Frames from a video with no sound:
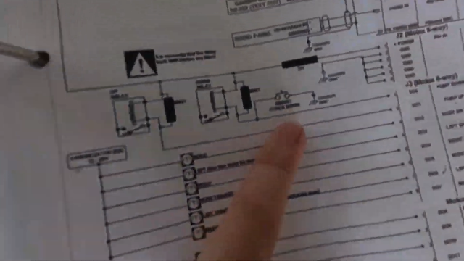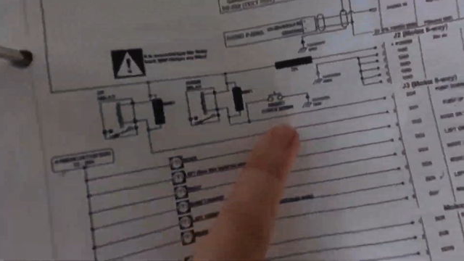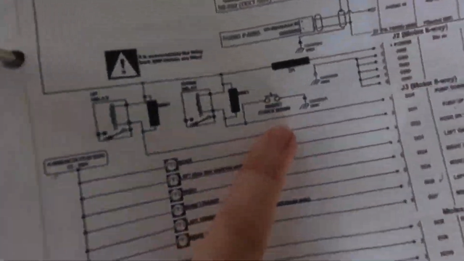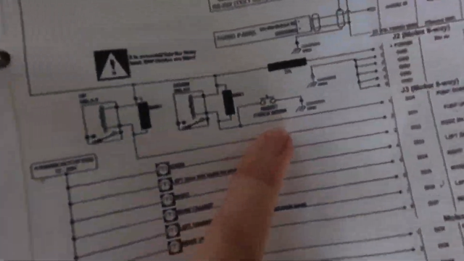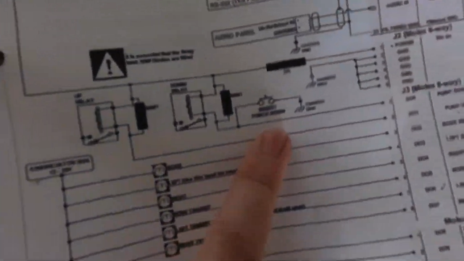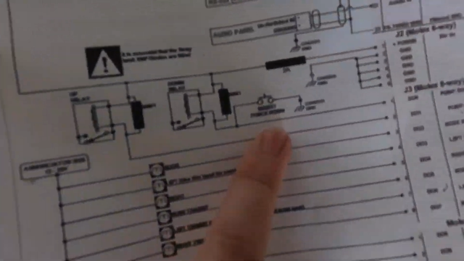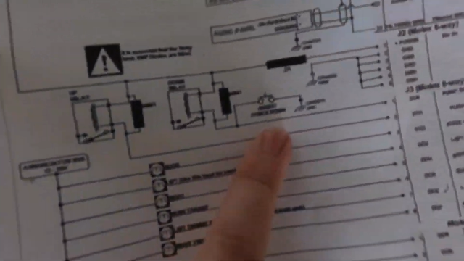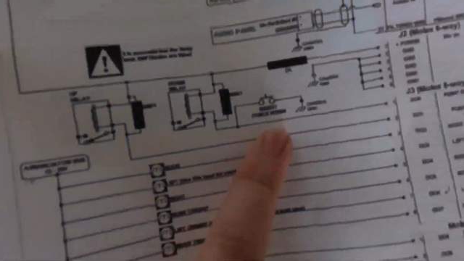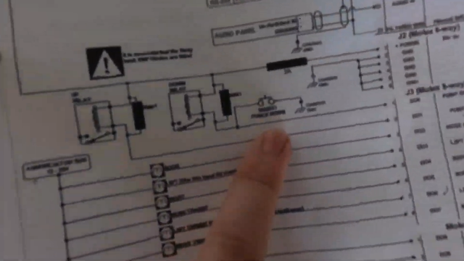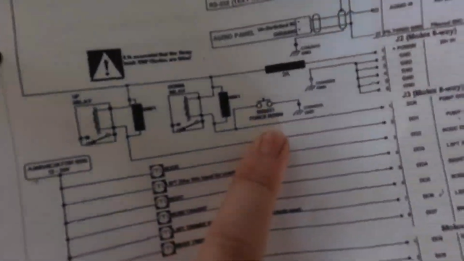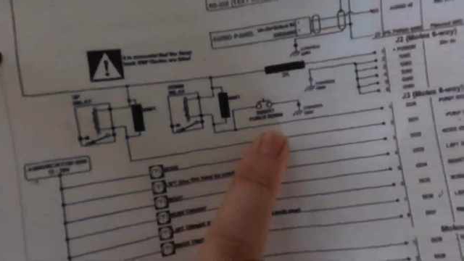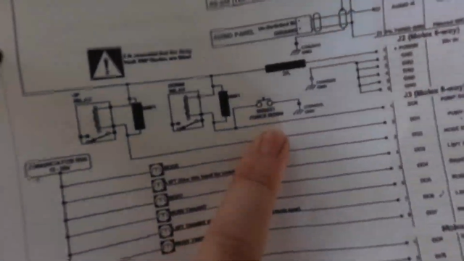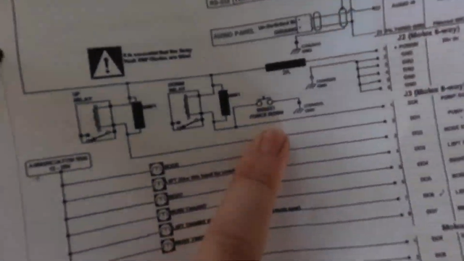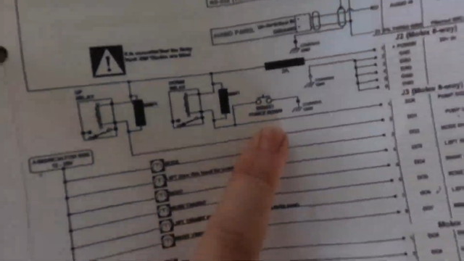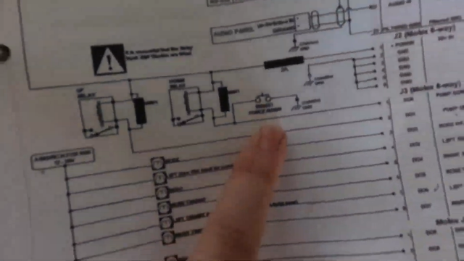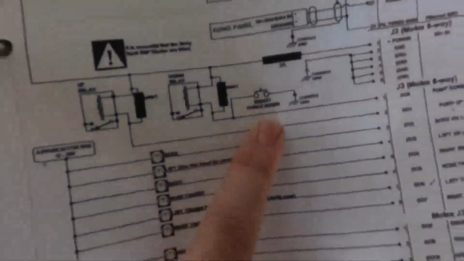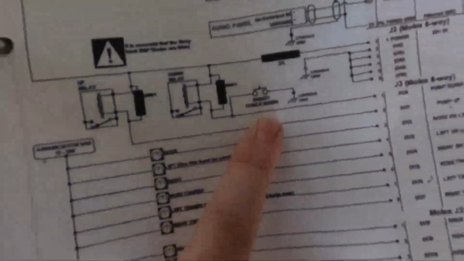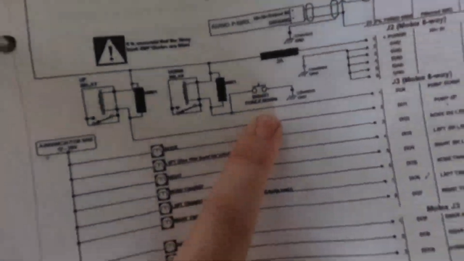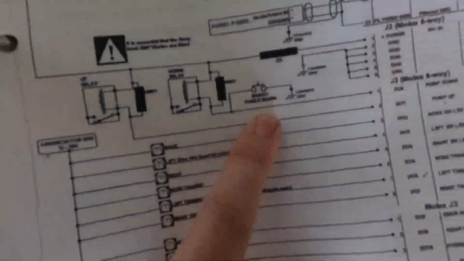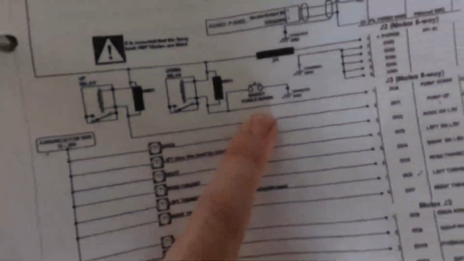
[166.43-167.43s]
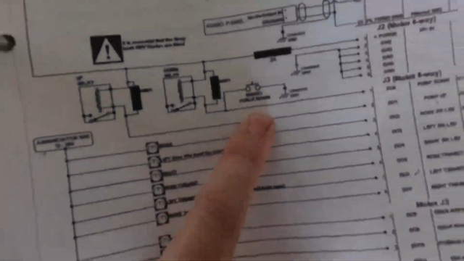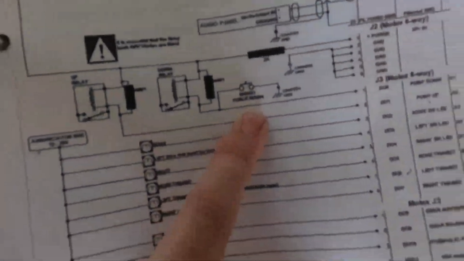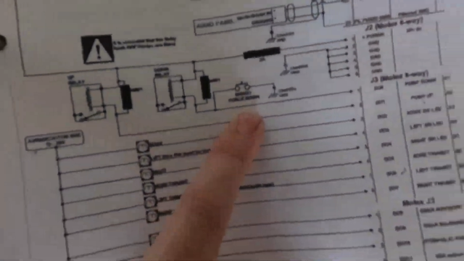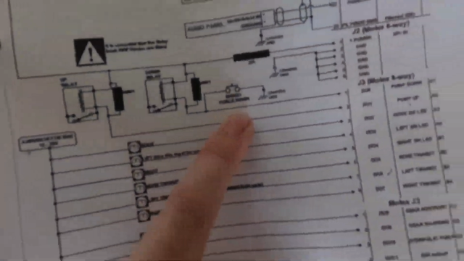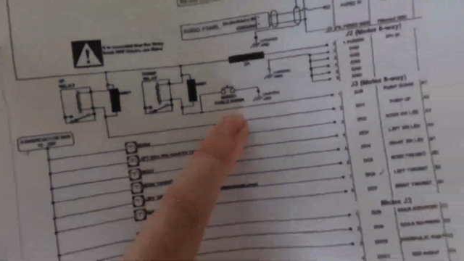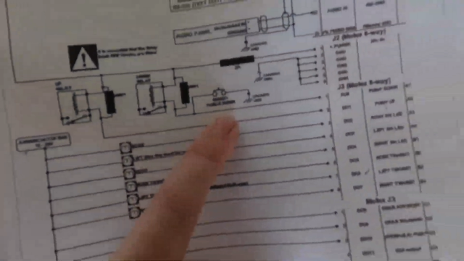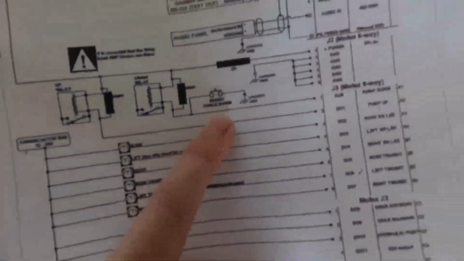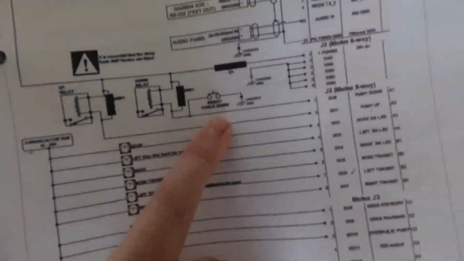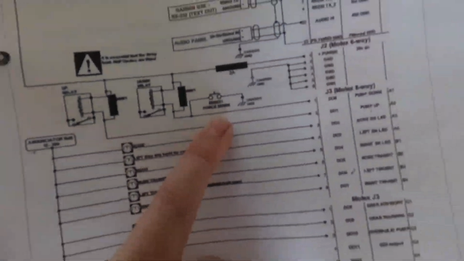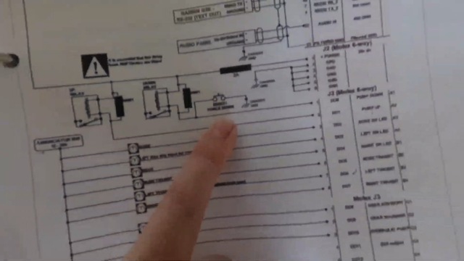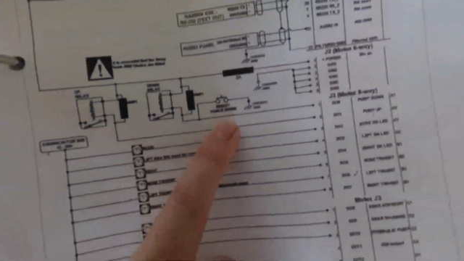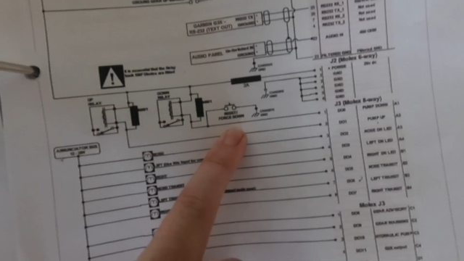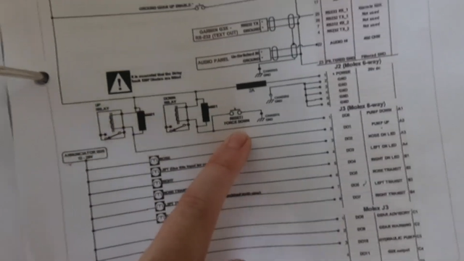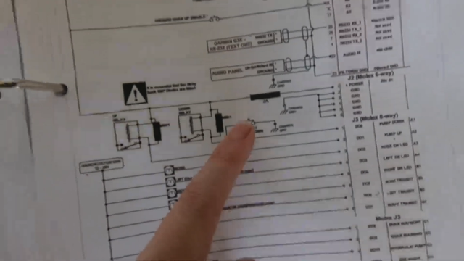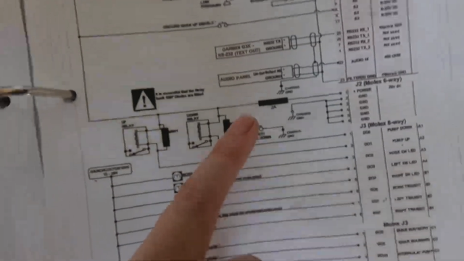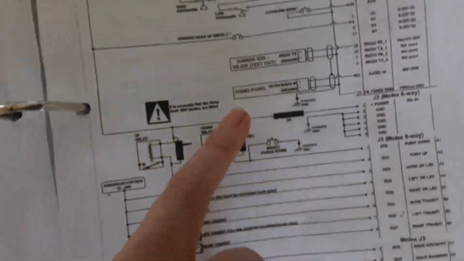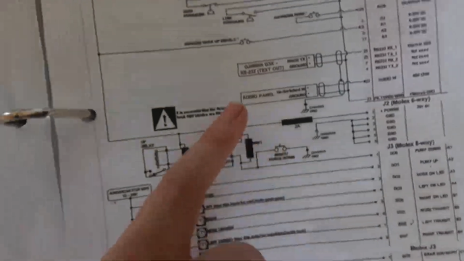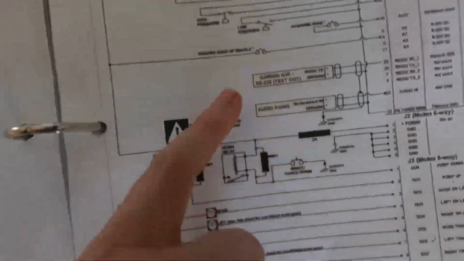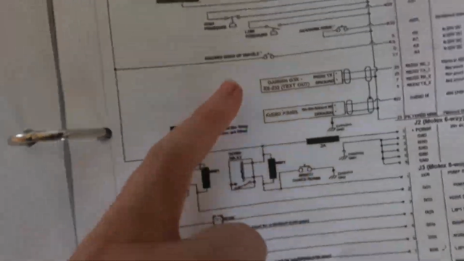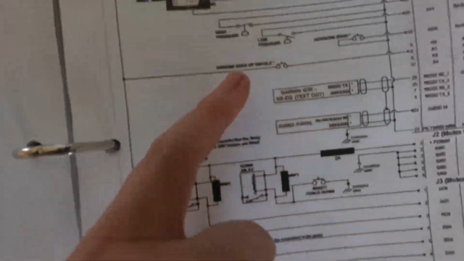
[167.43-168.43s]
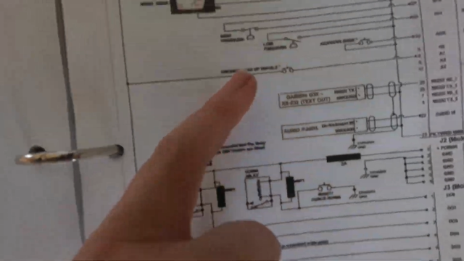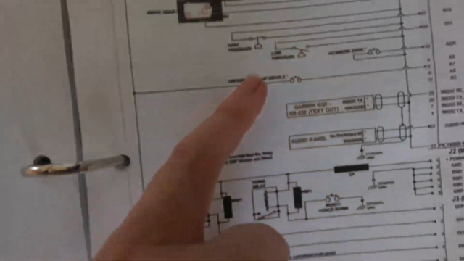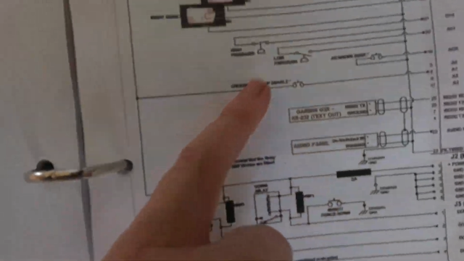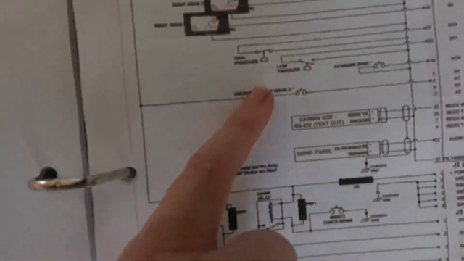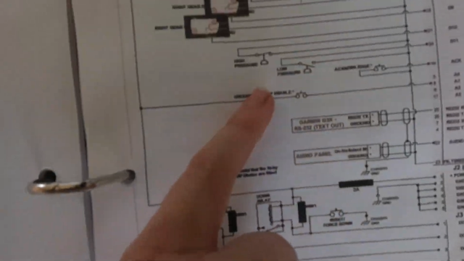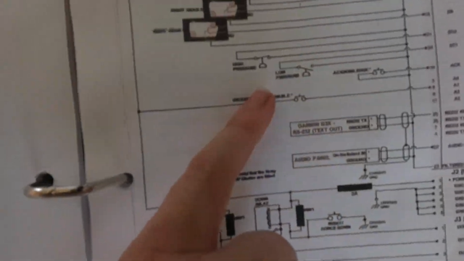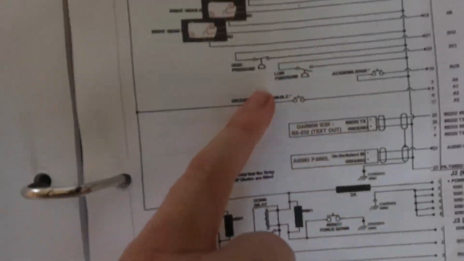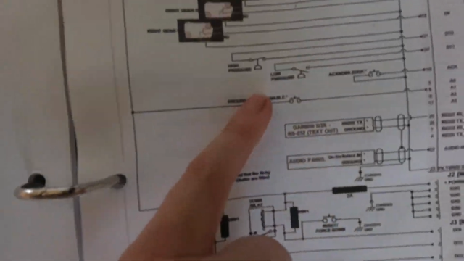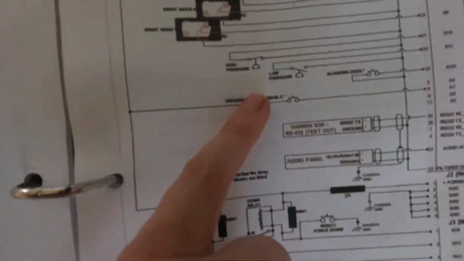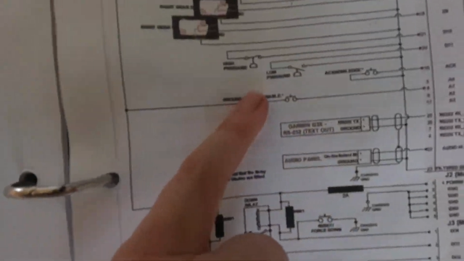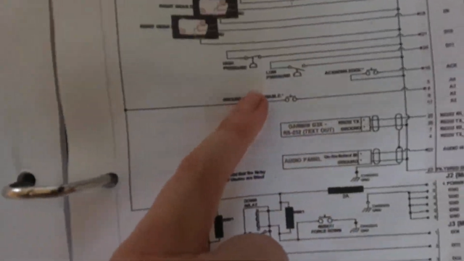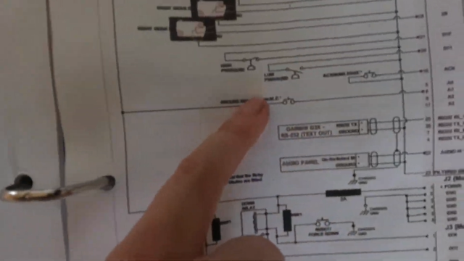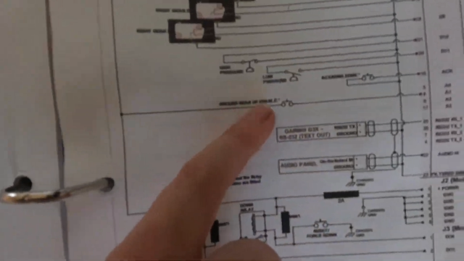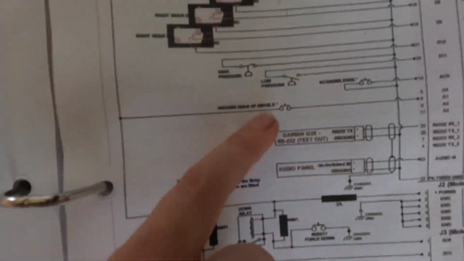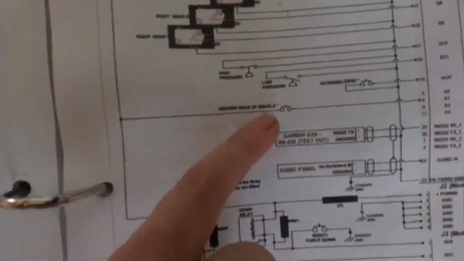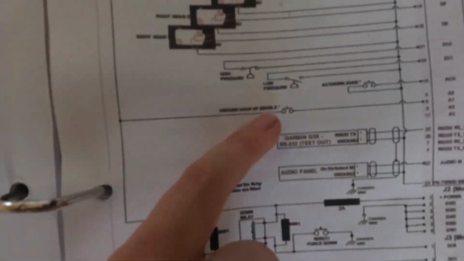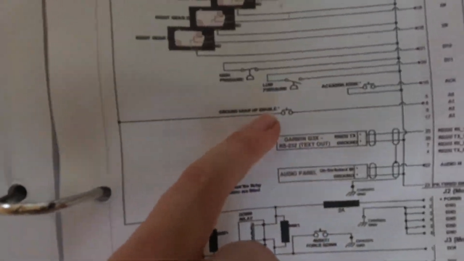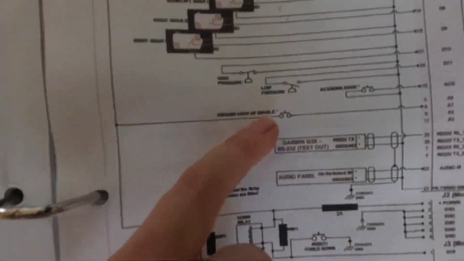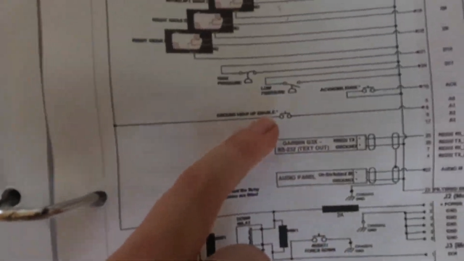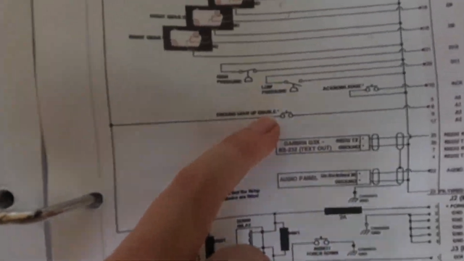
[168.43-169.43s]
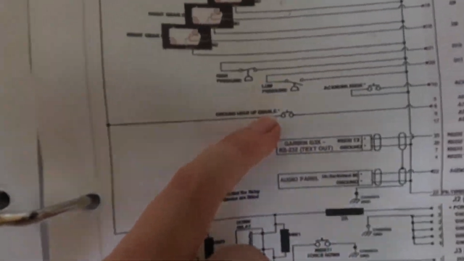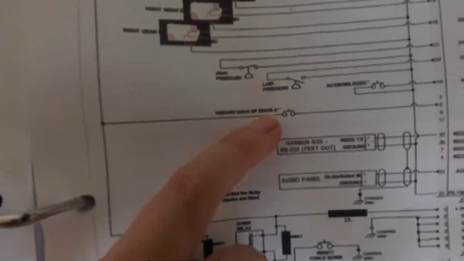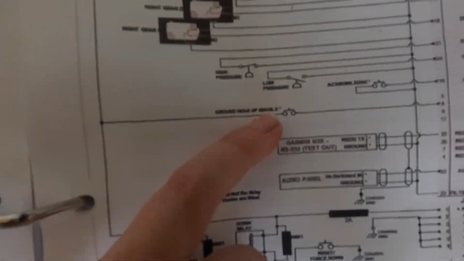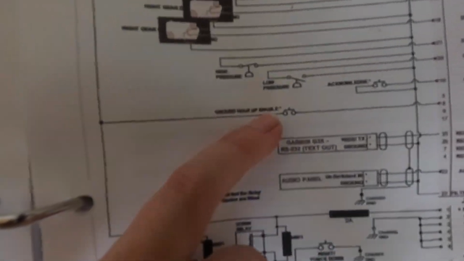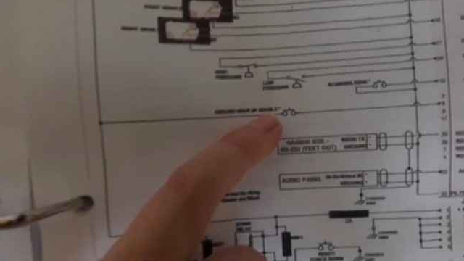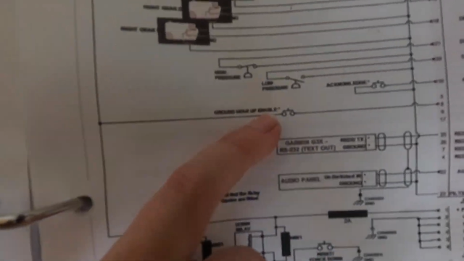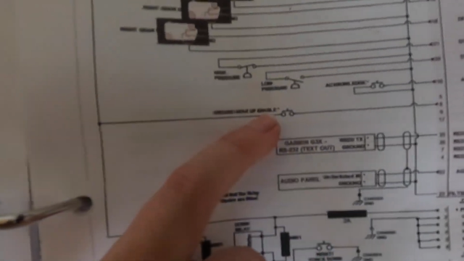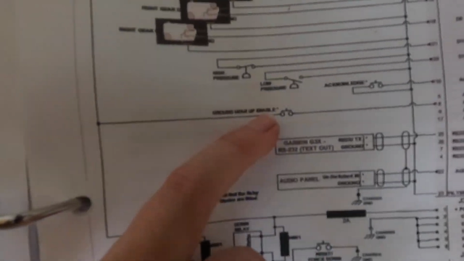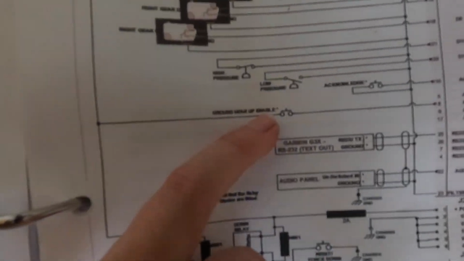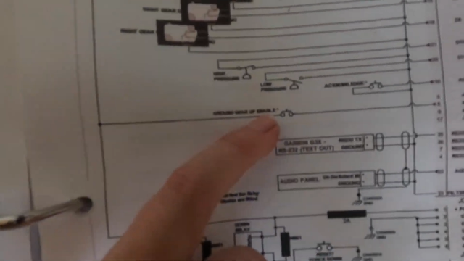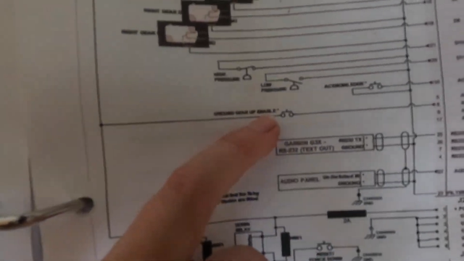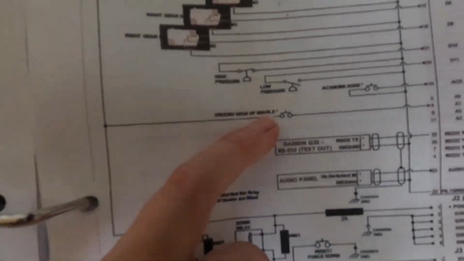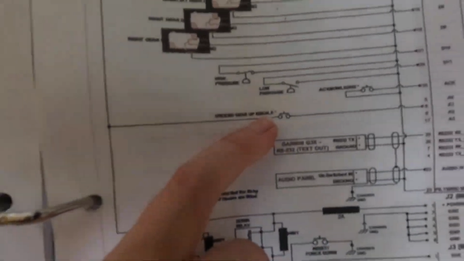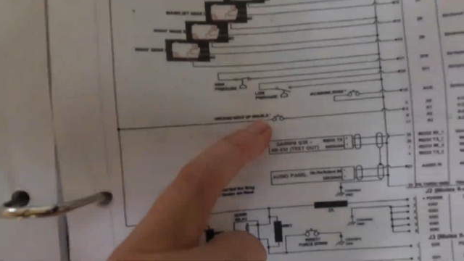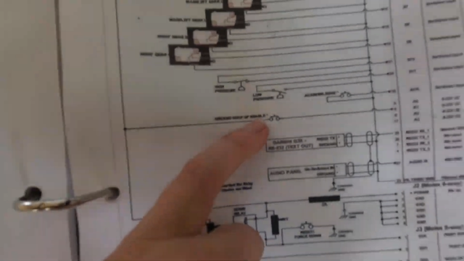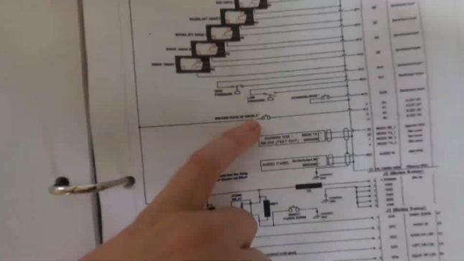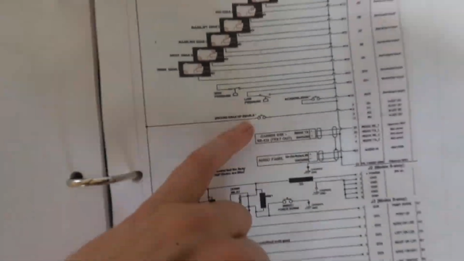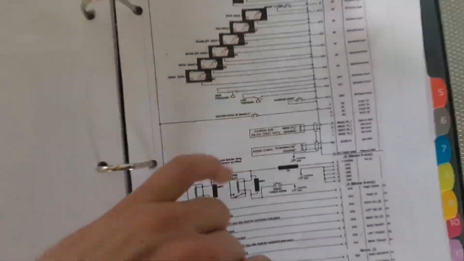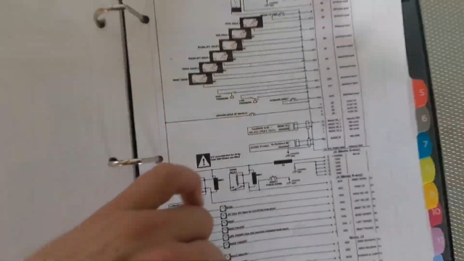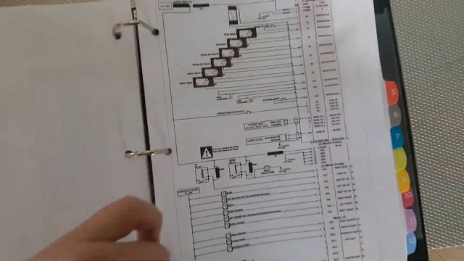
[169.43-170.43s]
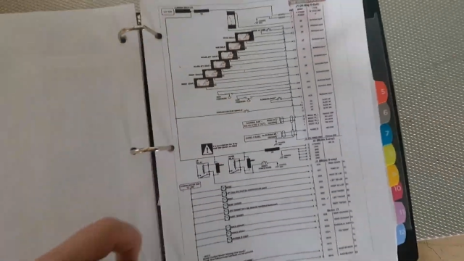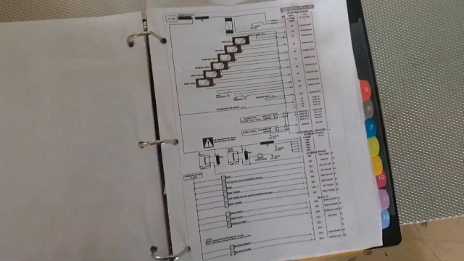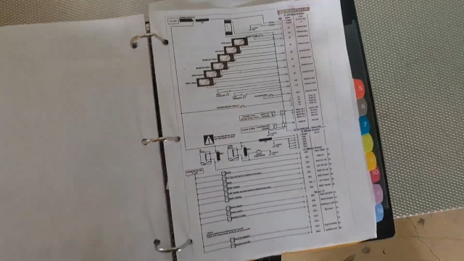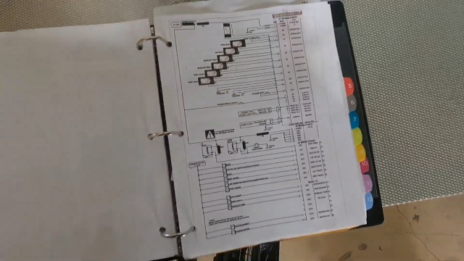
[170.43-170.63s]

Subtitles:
No face is visible, so there are no lips to read.